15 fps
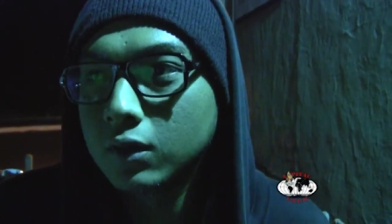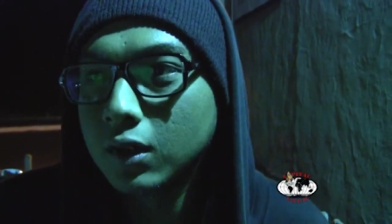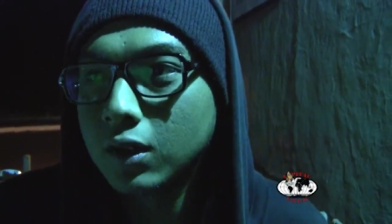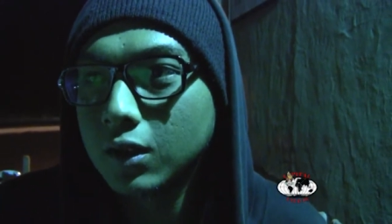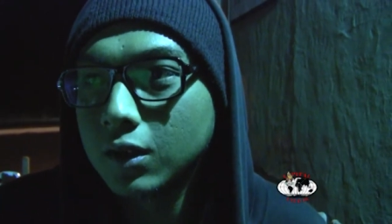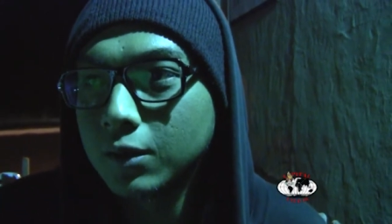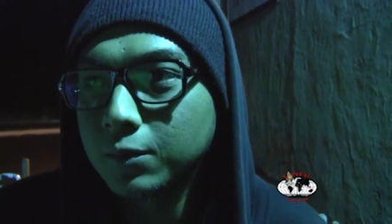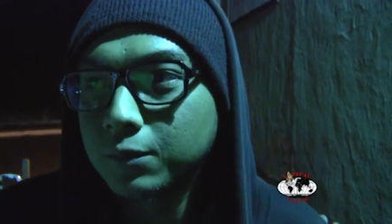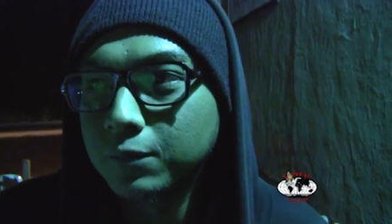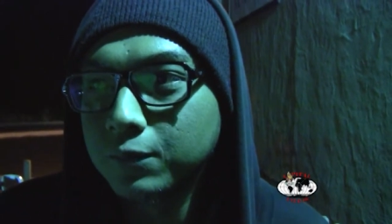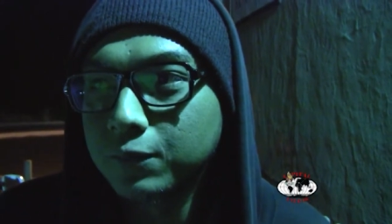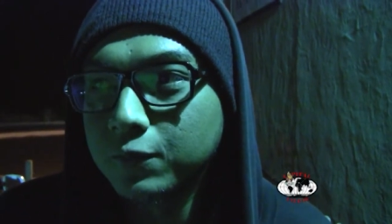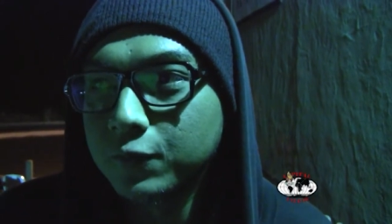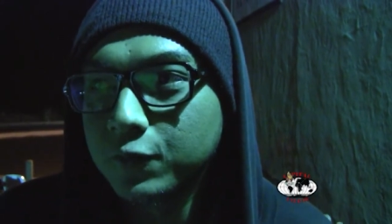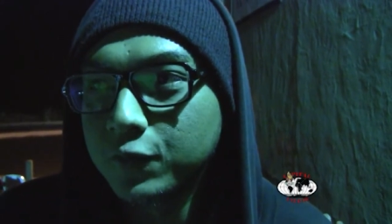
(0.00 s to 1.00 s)
um,
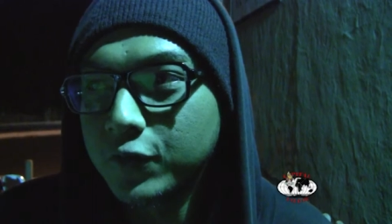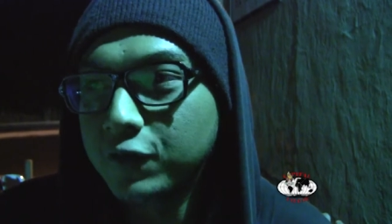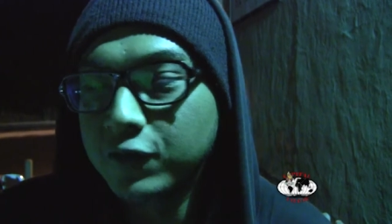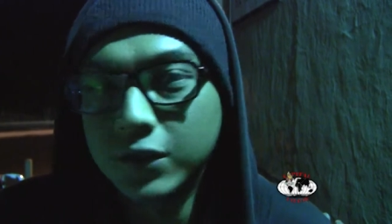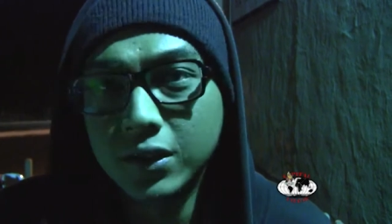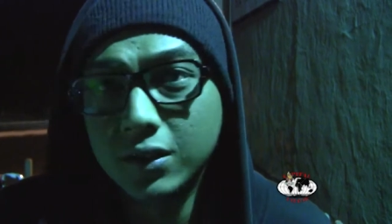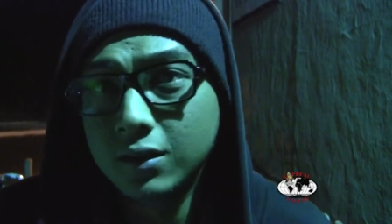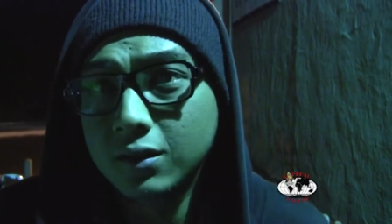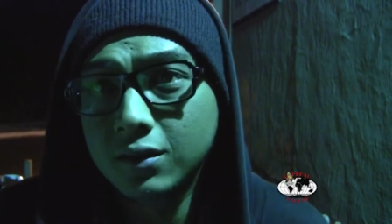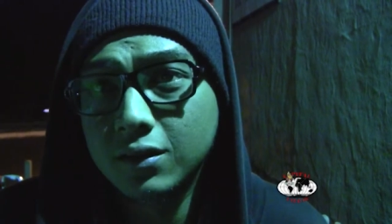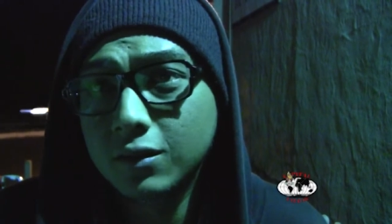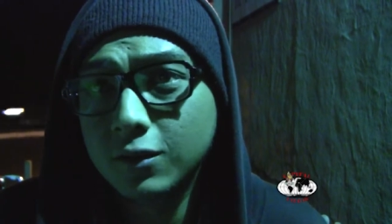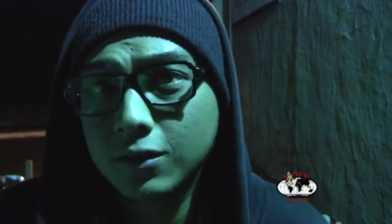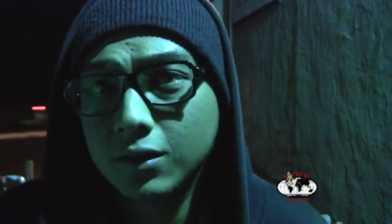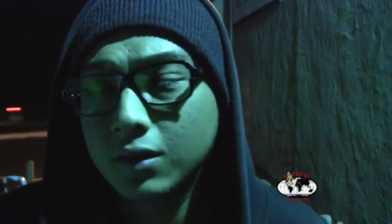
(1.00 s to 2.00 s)
15,
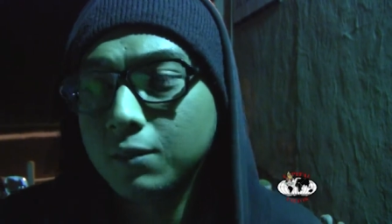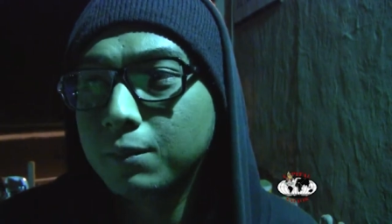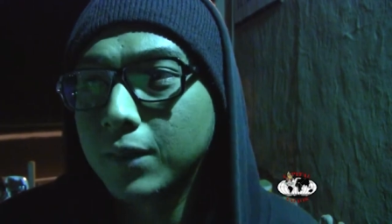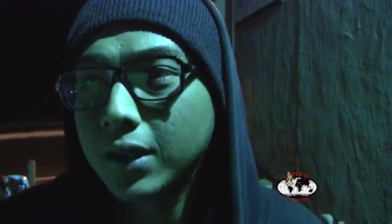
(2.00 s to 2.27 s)
and all that.